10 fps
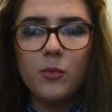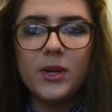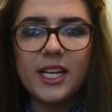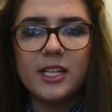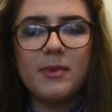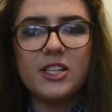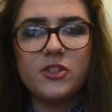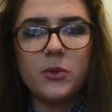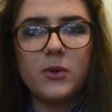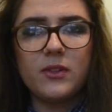we needed to make
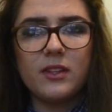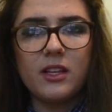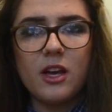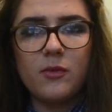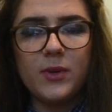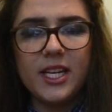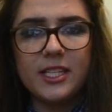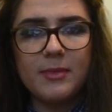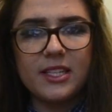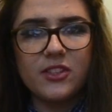certain
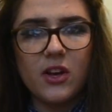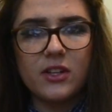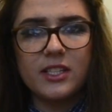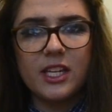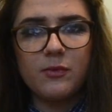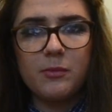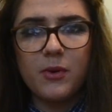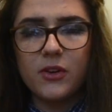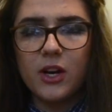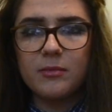that we
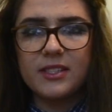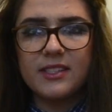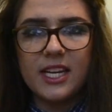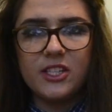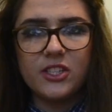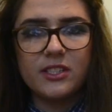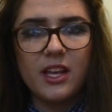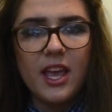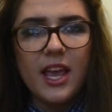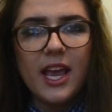broke up the stages
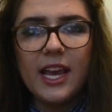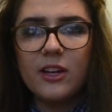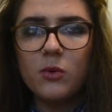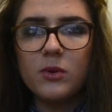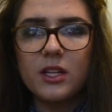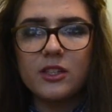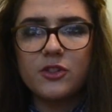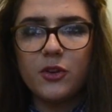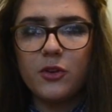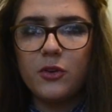in order
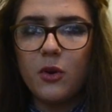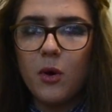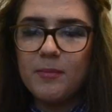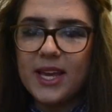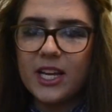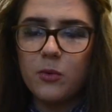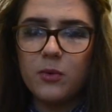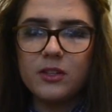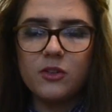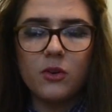to not
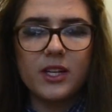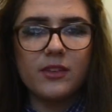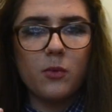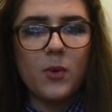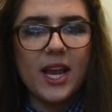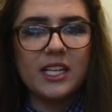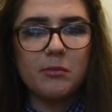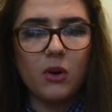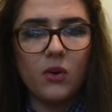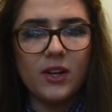give away the
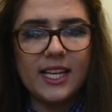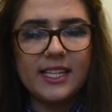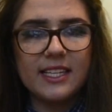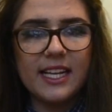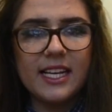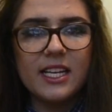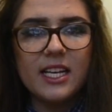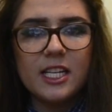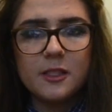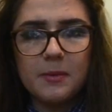plot easily,
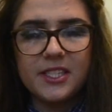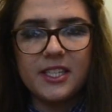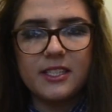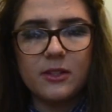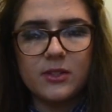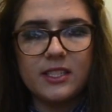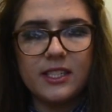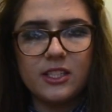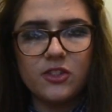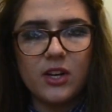especially as it was a
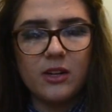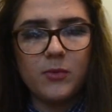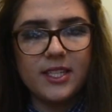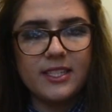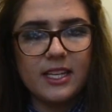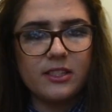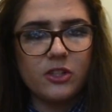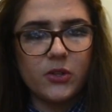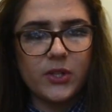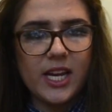teaser trailer we intended
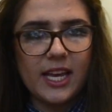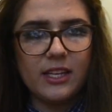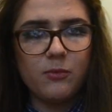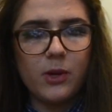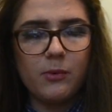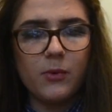to create, and we